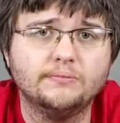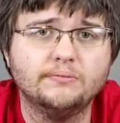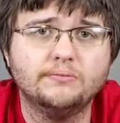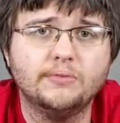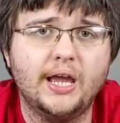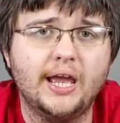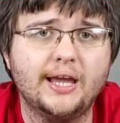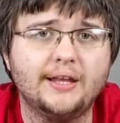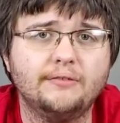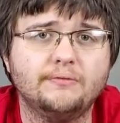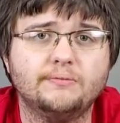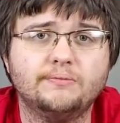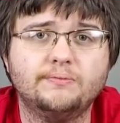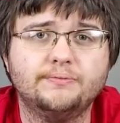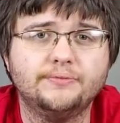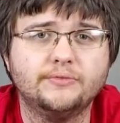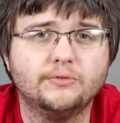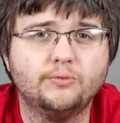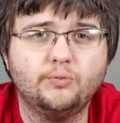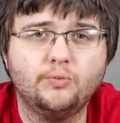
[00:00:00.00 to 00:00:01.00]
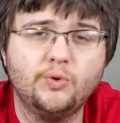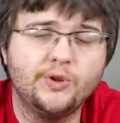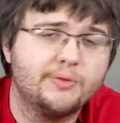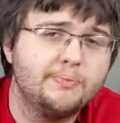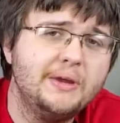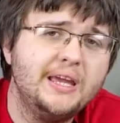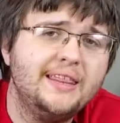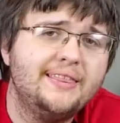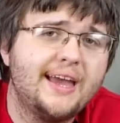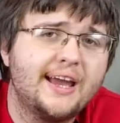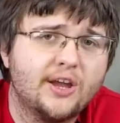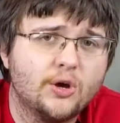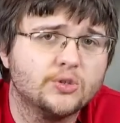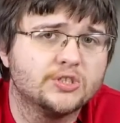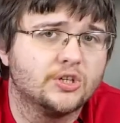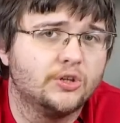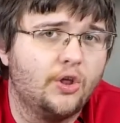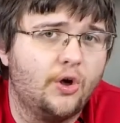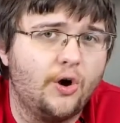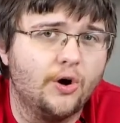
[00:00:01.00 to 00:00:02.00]
And with me, that goes
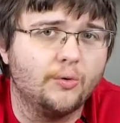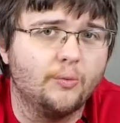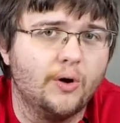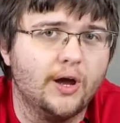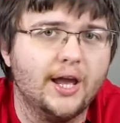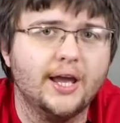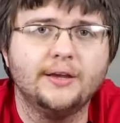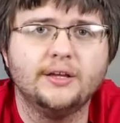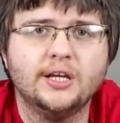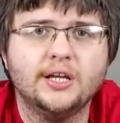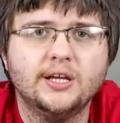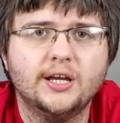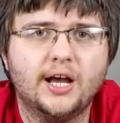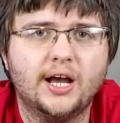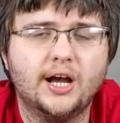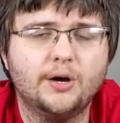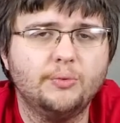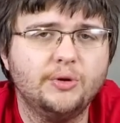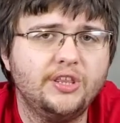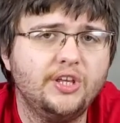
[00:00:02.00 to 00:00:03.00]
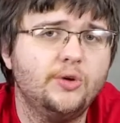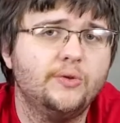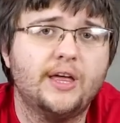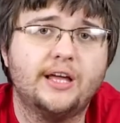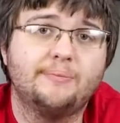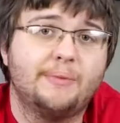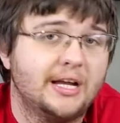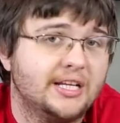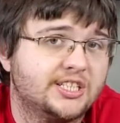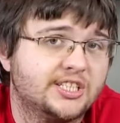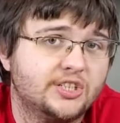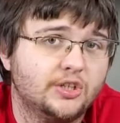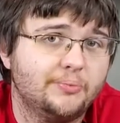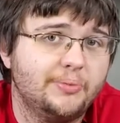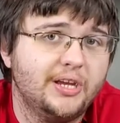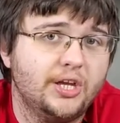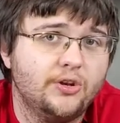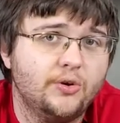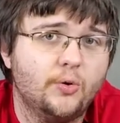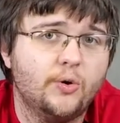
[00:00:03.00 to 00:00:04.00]
a long way. With you, that might still
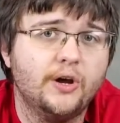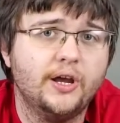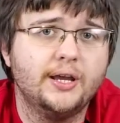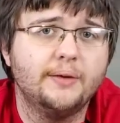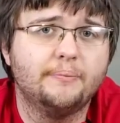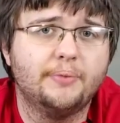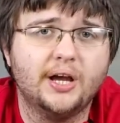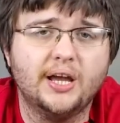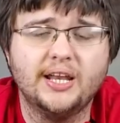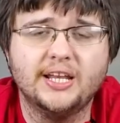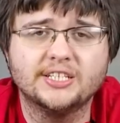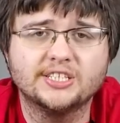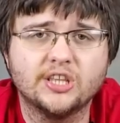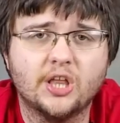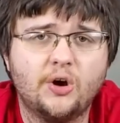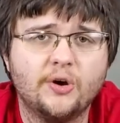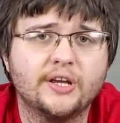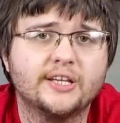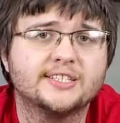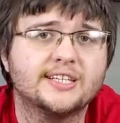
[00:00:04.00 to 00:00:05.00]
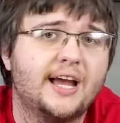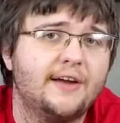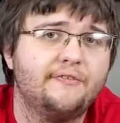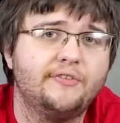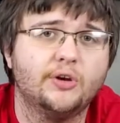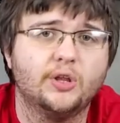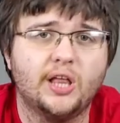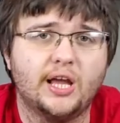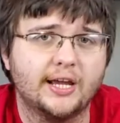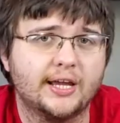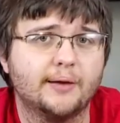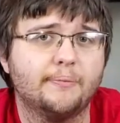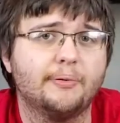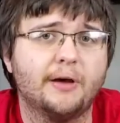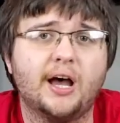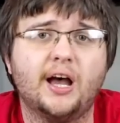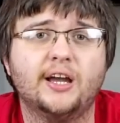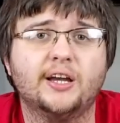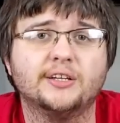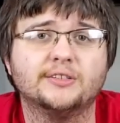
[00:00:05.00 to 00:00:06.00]
be annoying, but as long as I feel like
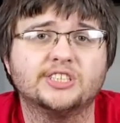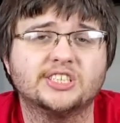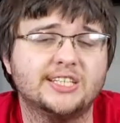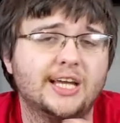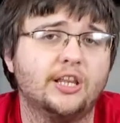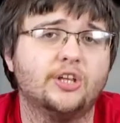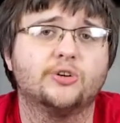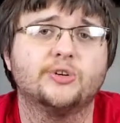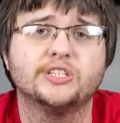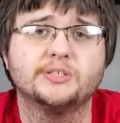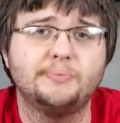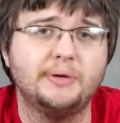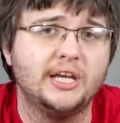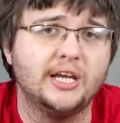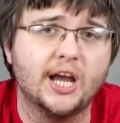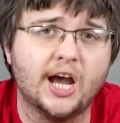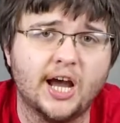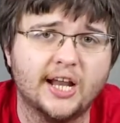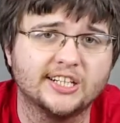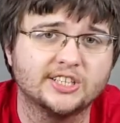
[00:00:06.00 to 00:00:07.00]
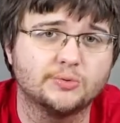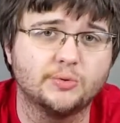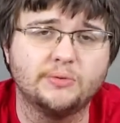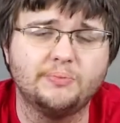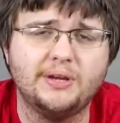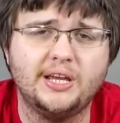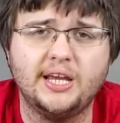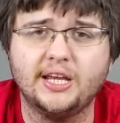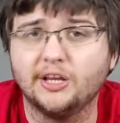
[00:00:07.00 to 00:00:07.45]
a seller is being honest with me and